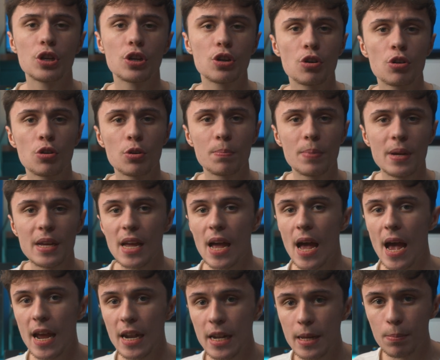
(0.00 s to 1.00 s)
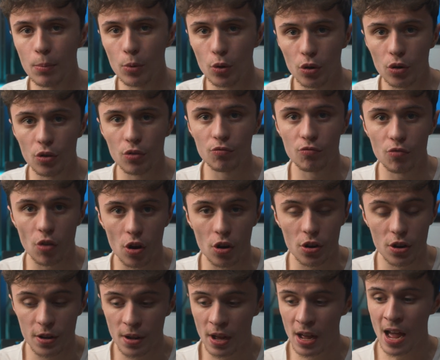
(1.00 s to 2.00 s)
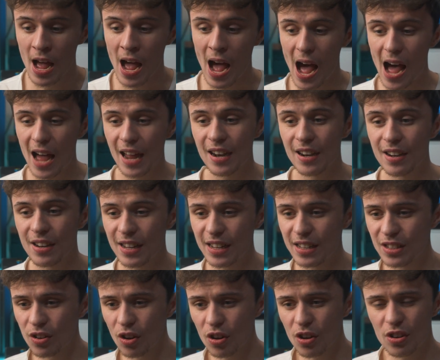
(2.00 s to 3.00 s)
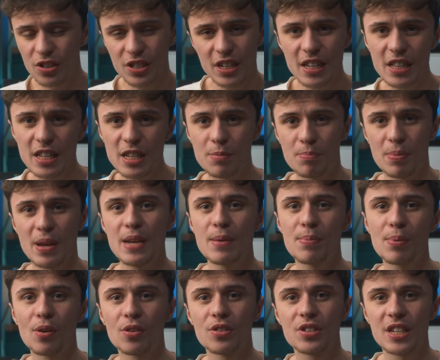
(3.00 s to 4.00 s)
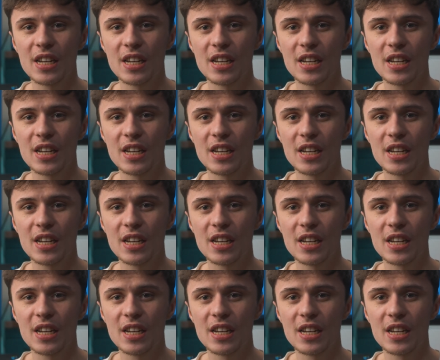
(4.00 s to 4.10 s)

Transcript: you couldn't be any more wrong. And it's like I see these people on